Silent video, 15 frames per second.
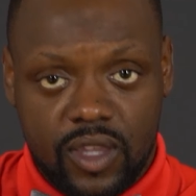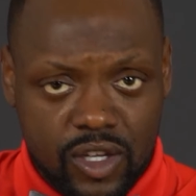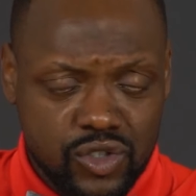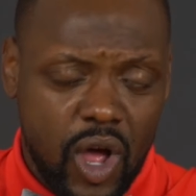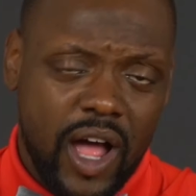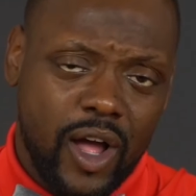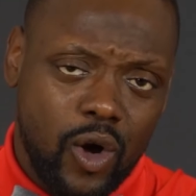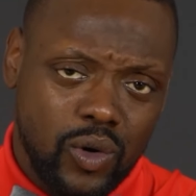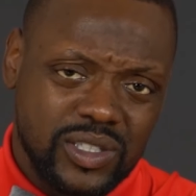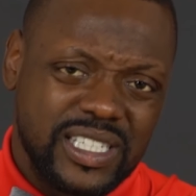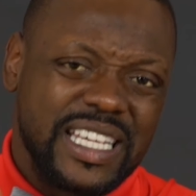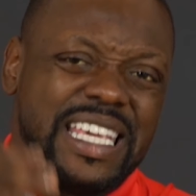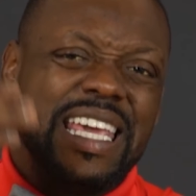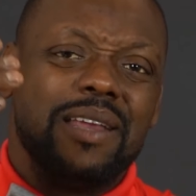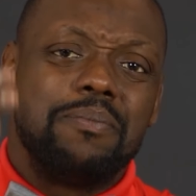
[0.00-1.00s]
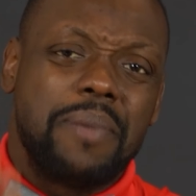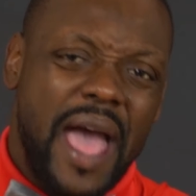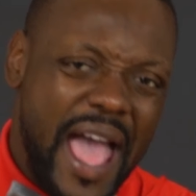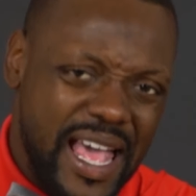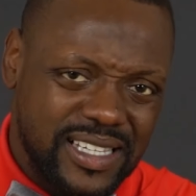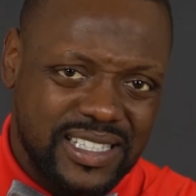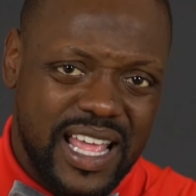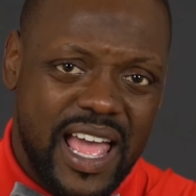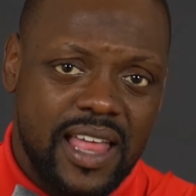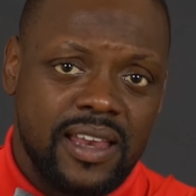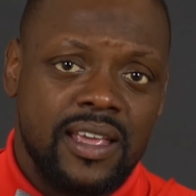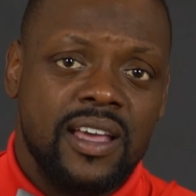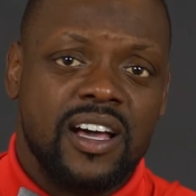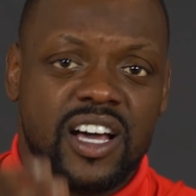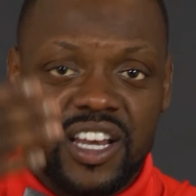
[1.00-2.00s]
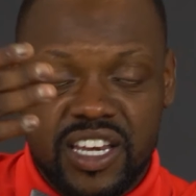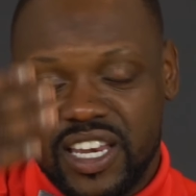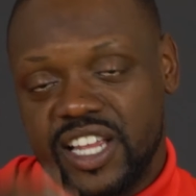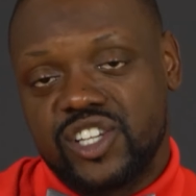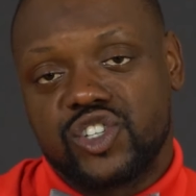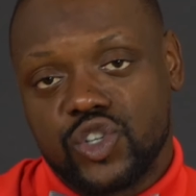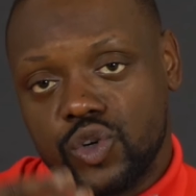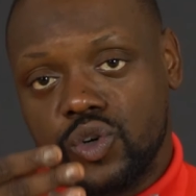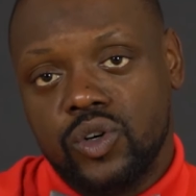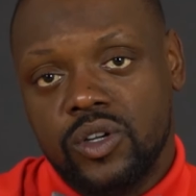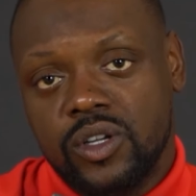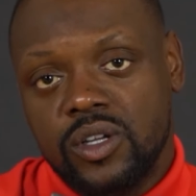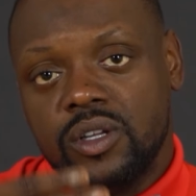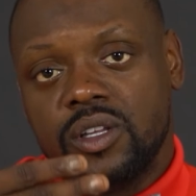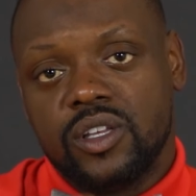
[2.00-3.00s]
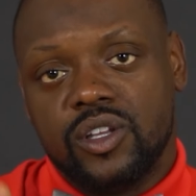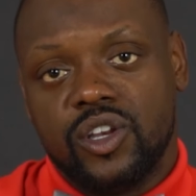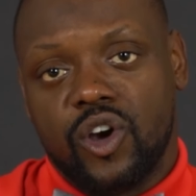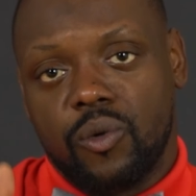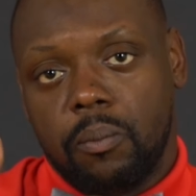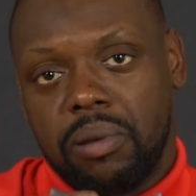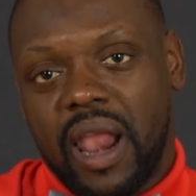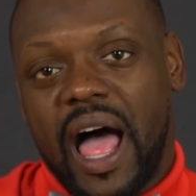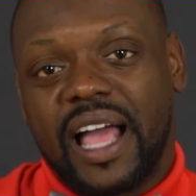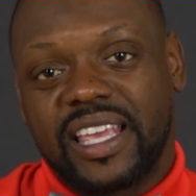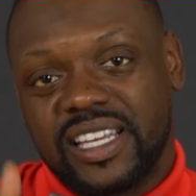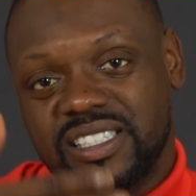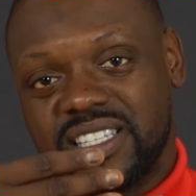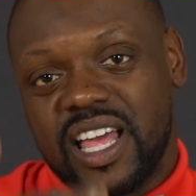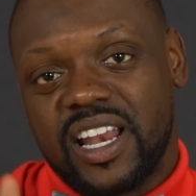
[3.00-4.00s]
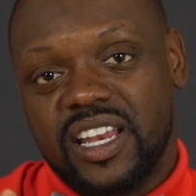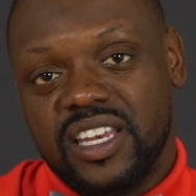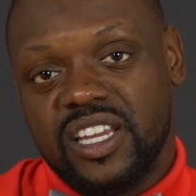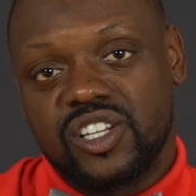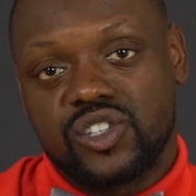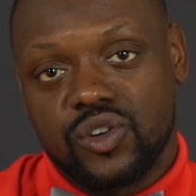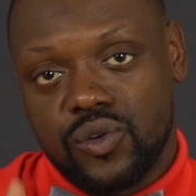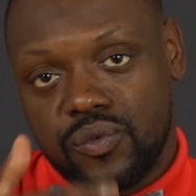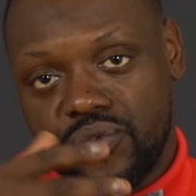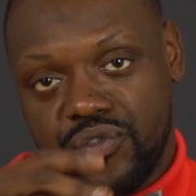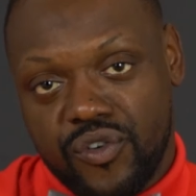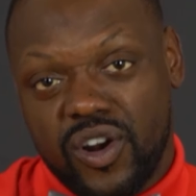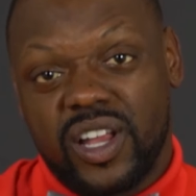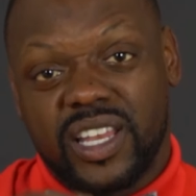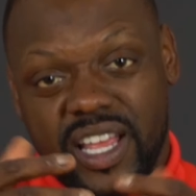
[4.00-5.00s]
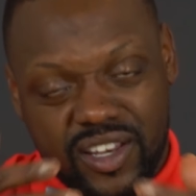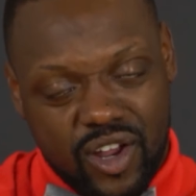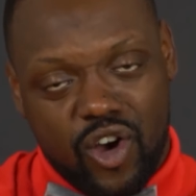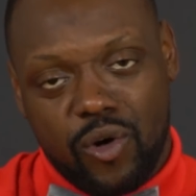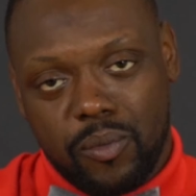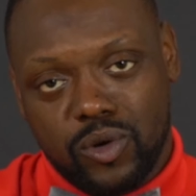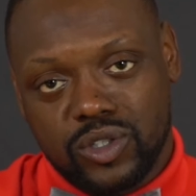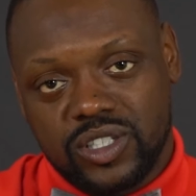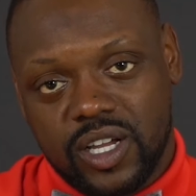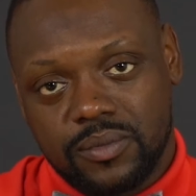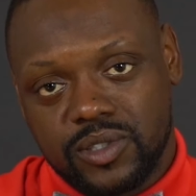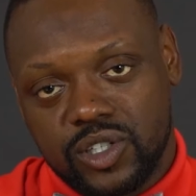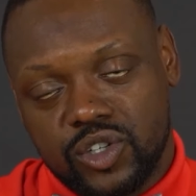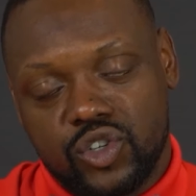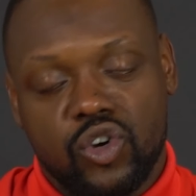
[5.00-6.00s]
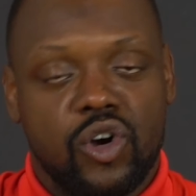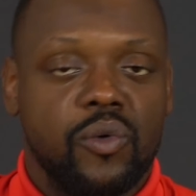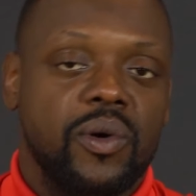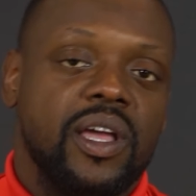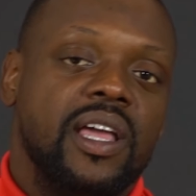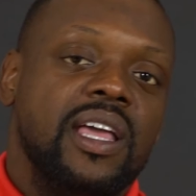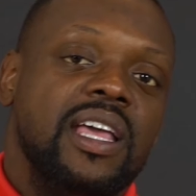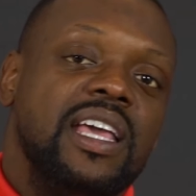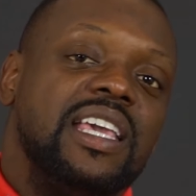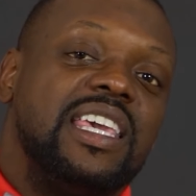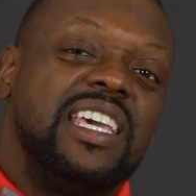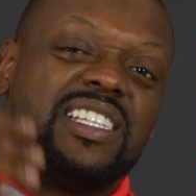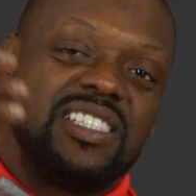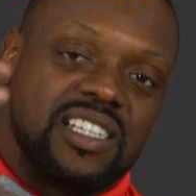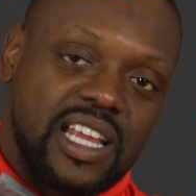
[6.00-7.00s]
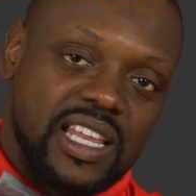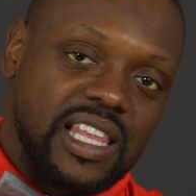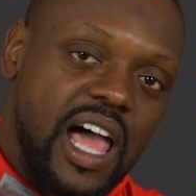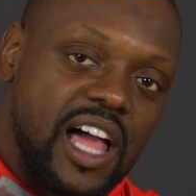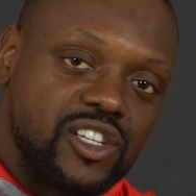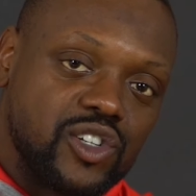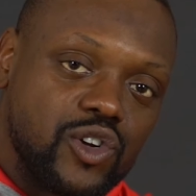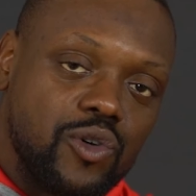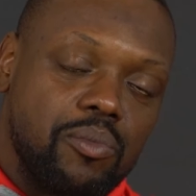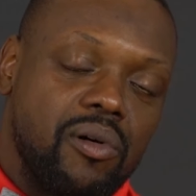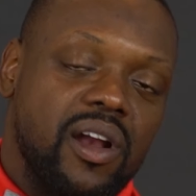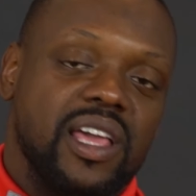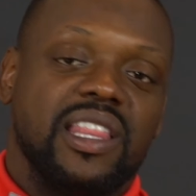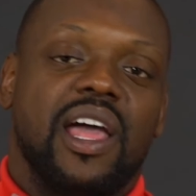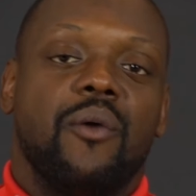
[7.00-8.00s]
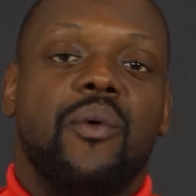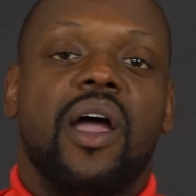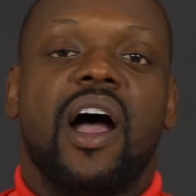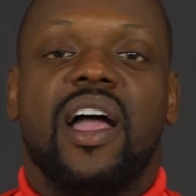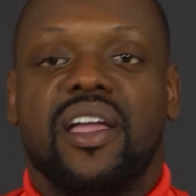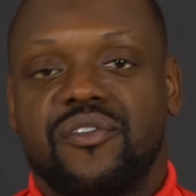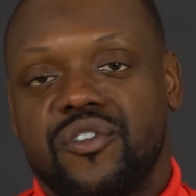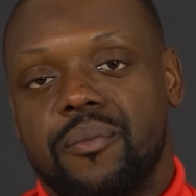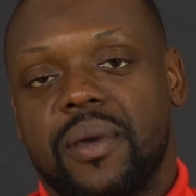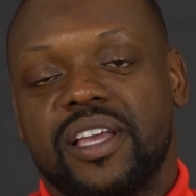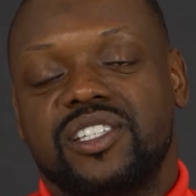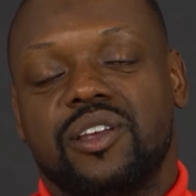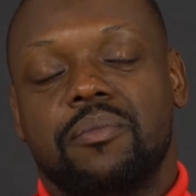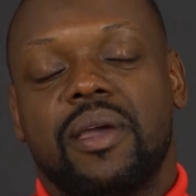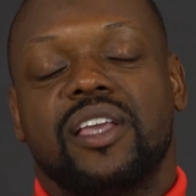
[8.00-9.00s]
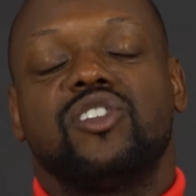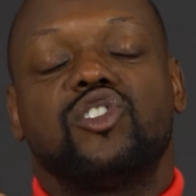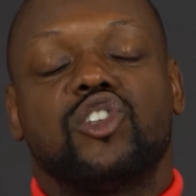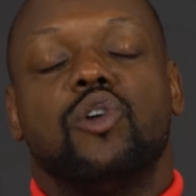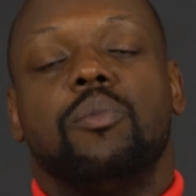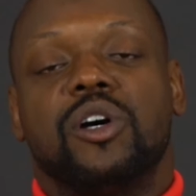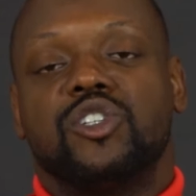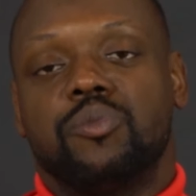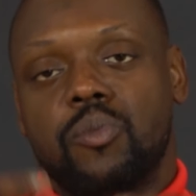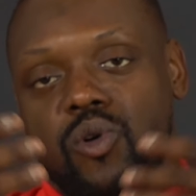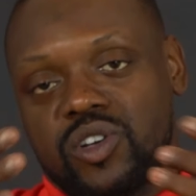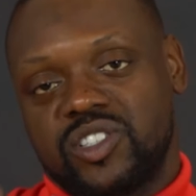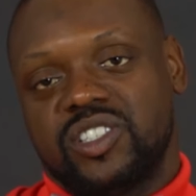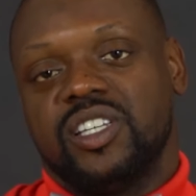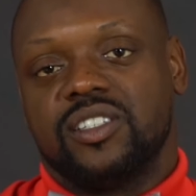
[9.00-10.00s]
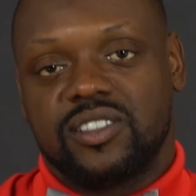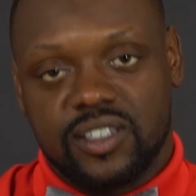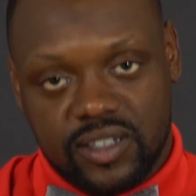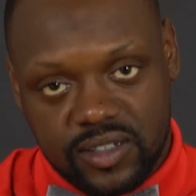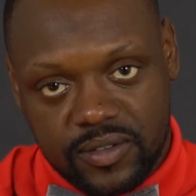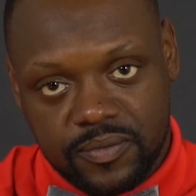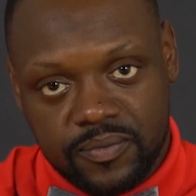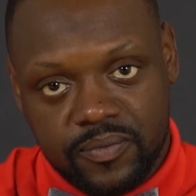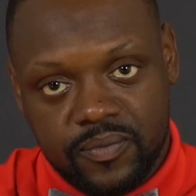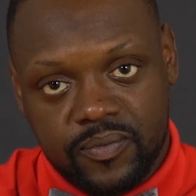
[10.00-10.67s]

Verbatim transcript: so our goal is to get past that initial you know, blockage, that initial front that the homeowners come to the door with, get to their logical brain. That way our information makes so much more sense to them.